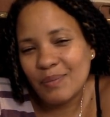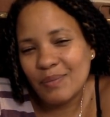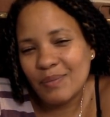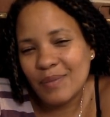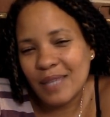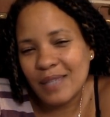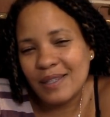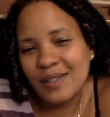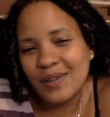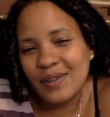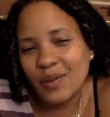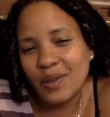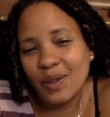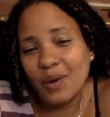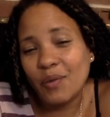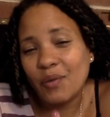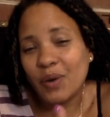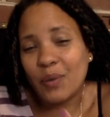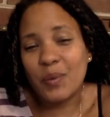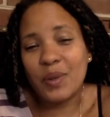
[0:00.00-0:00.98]
necessarily
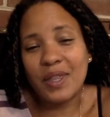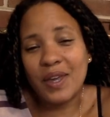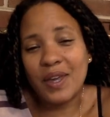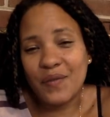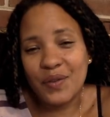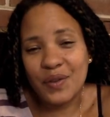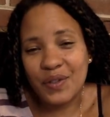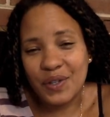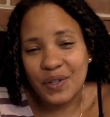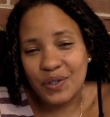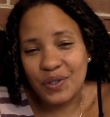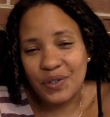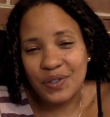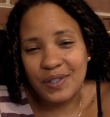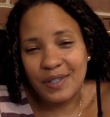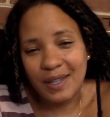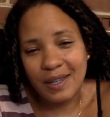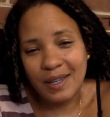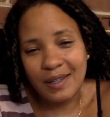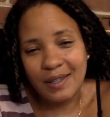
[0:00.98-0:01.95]
agree with everything she
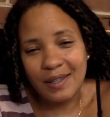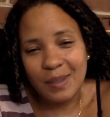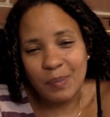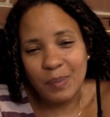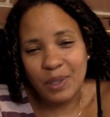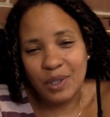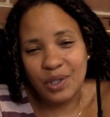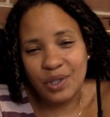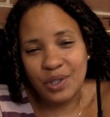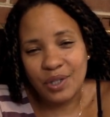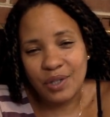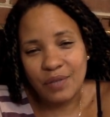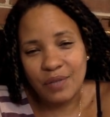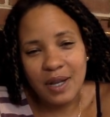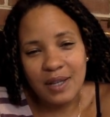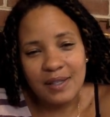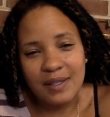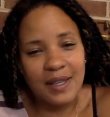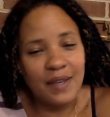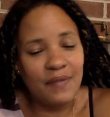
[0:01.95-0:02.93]
says, but
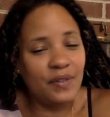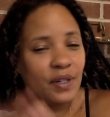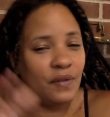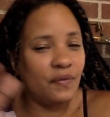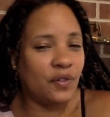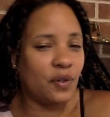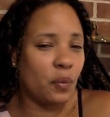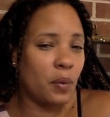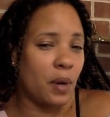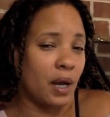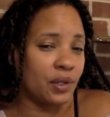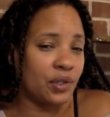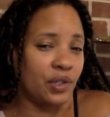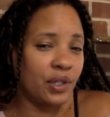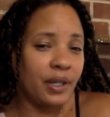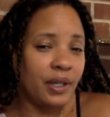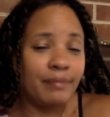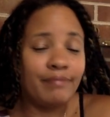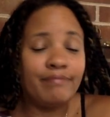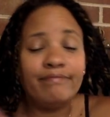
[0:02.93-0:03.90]
She-Ra7, if you're
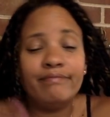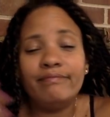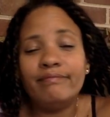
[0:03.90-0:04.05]
watching,